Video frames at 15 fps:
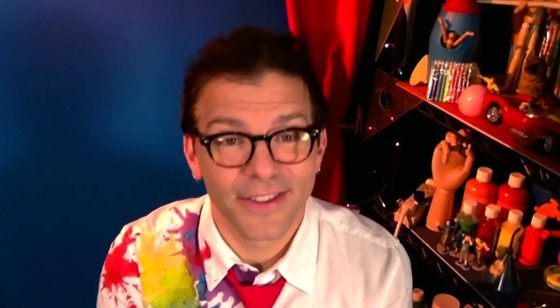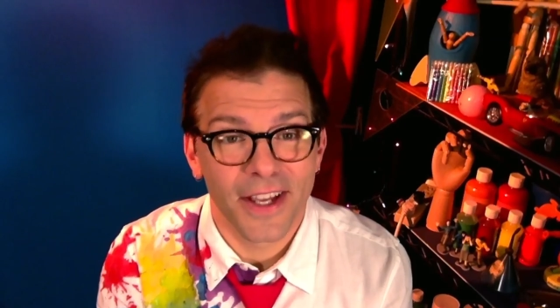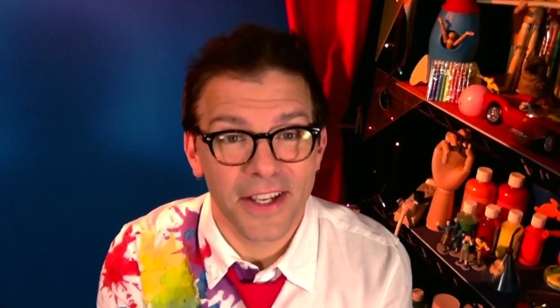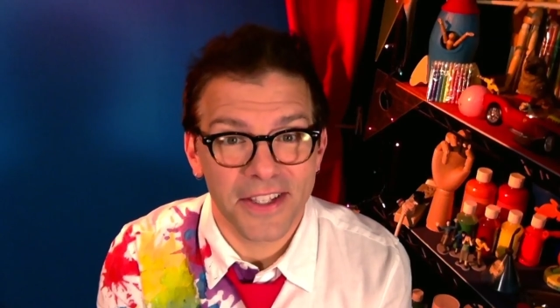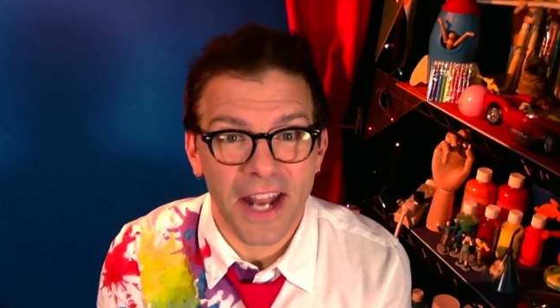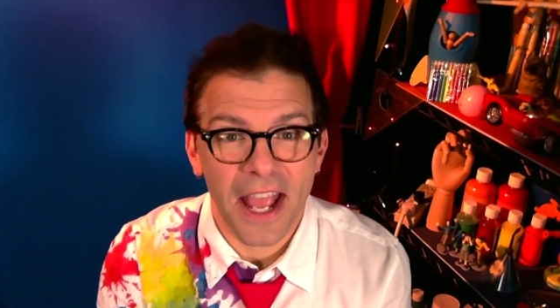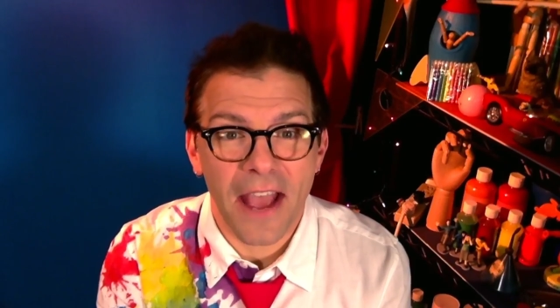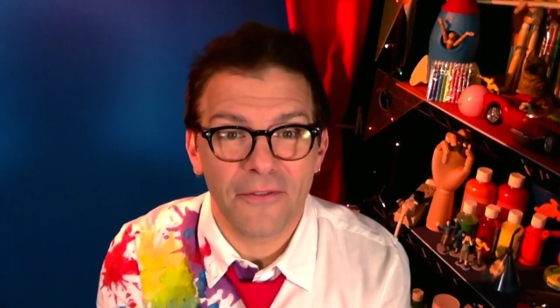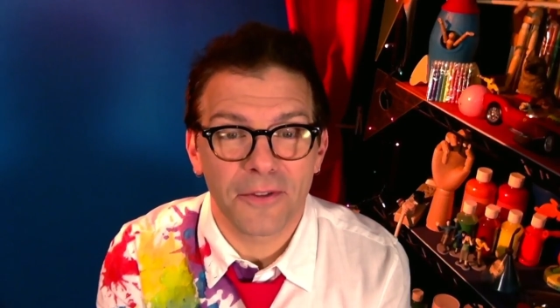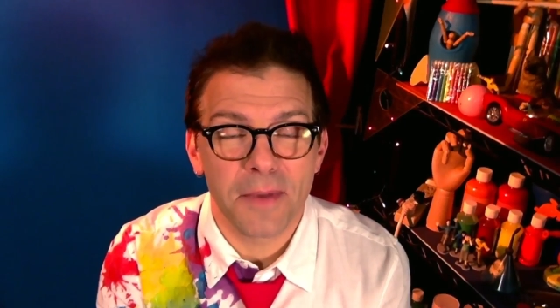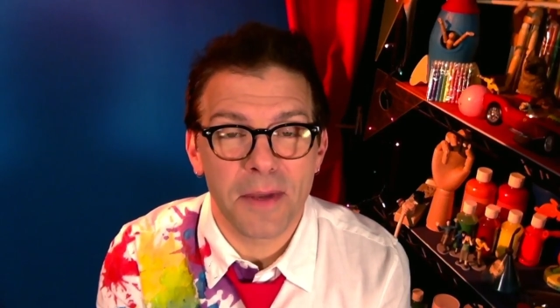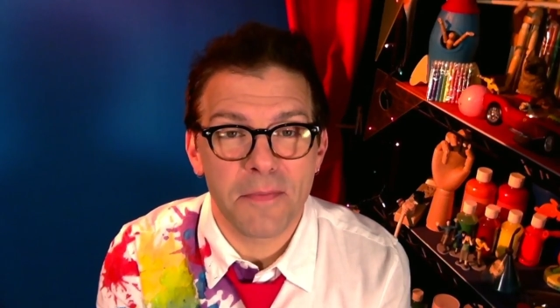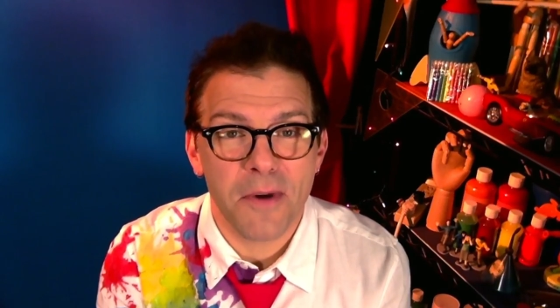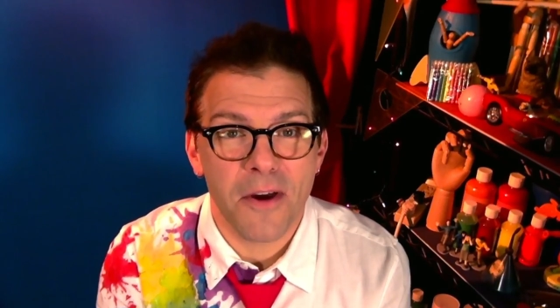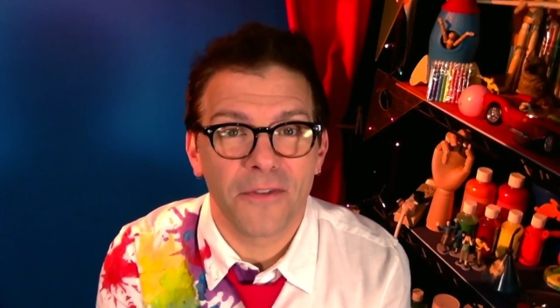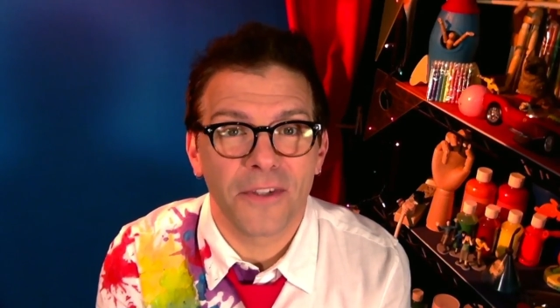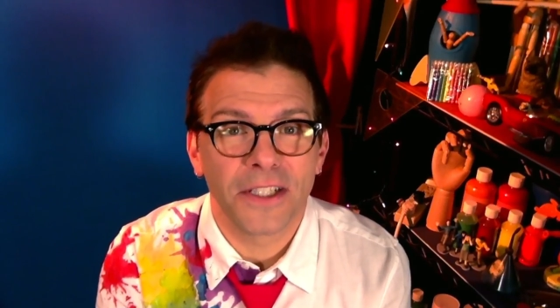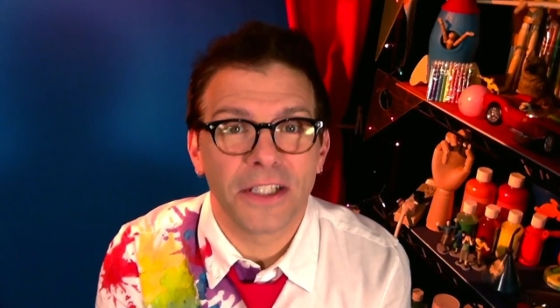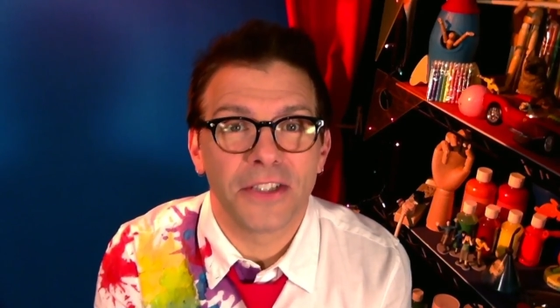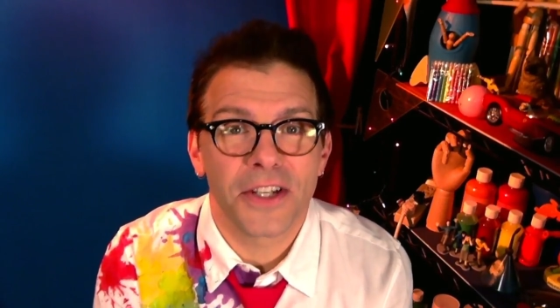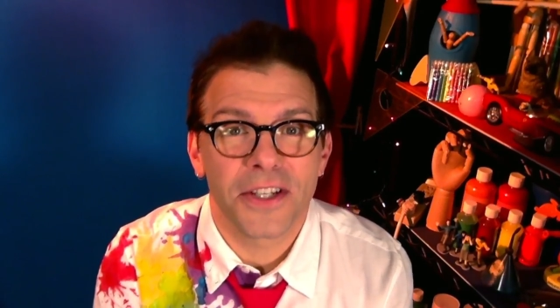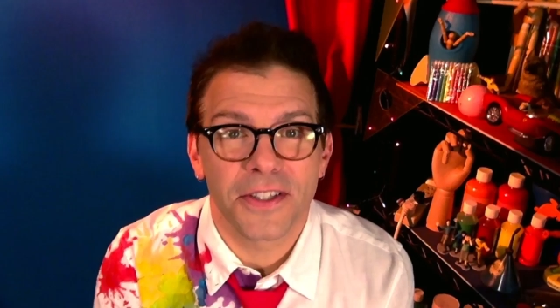it doesn't have to be
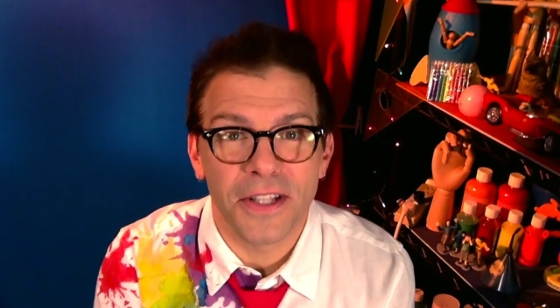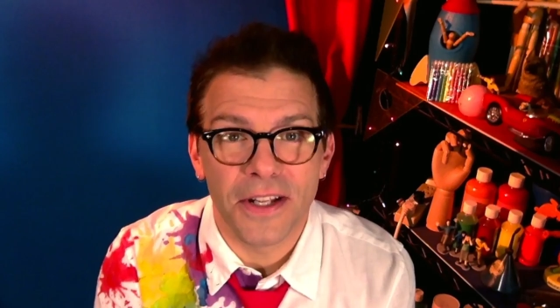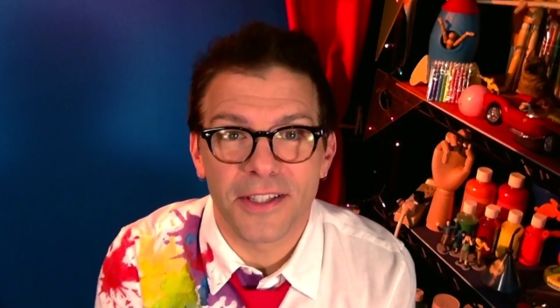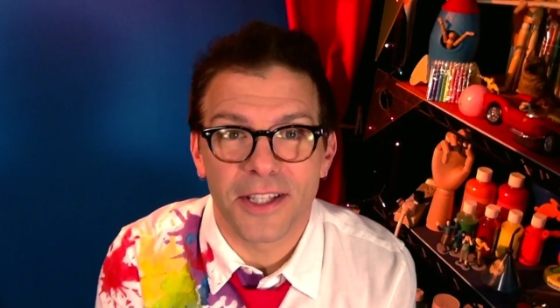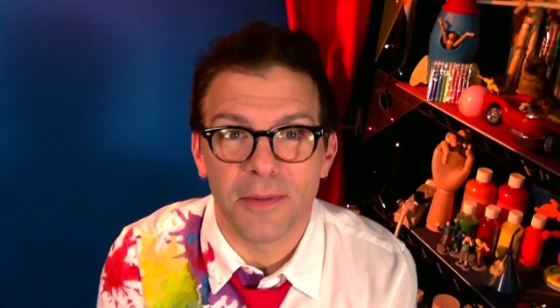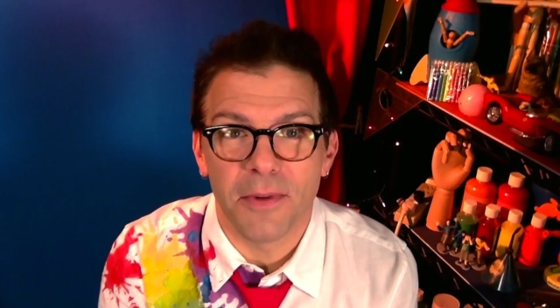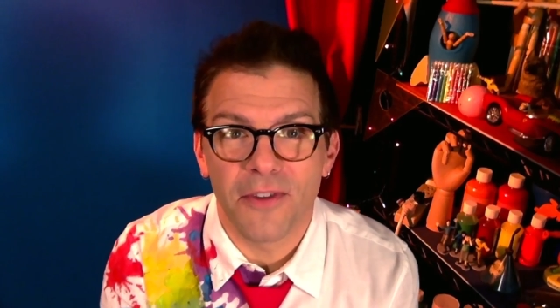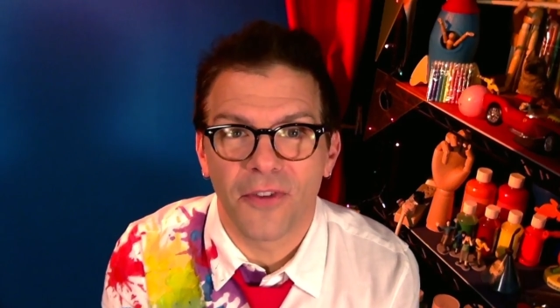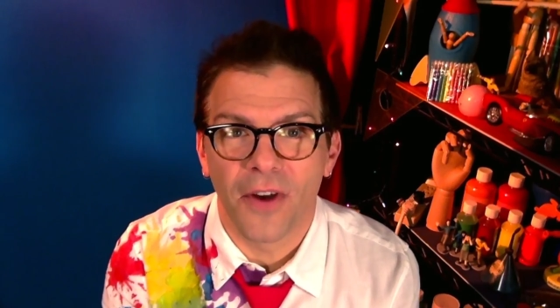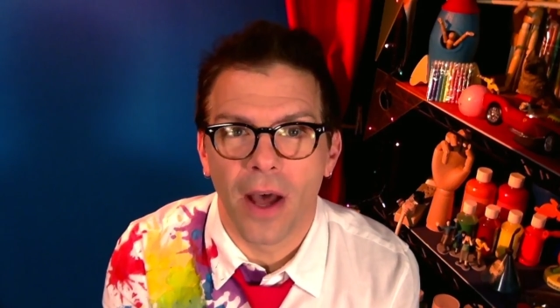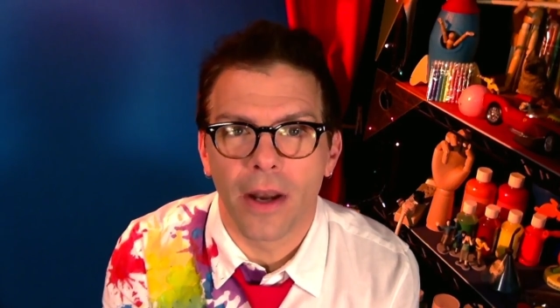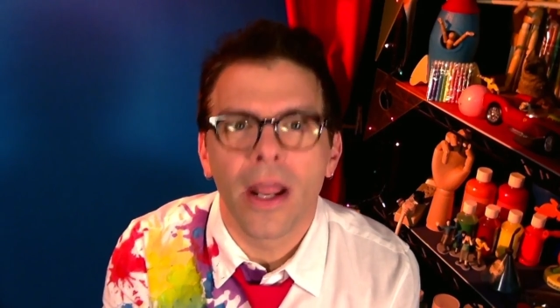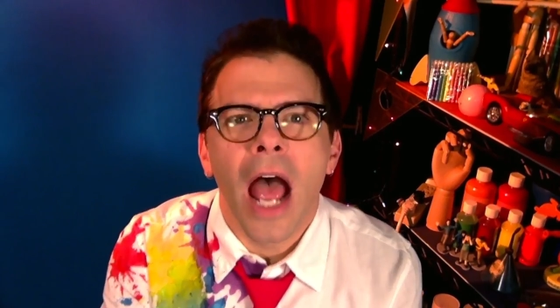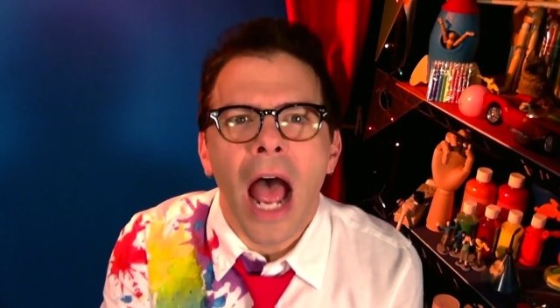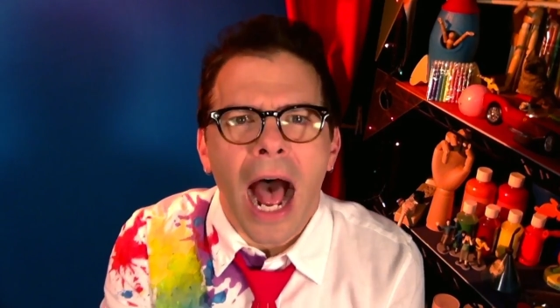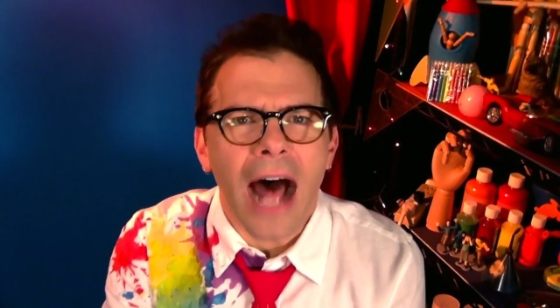perfect. It just needs to be fun.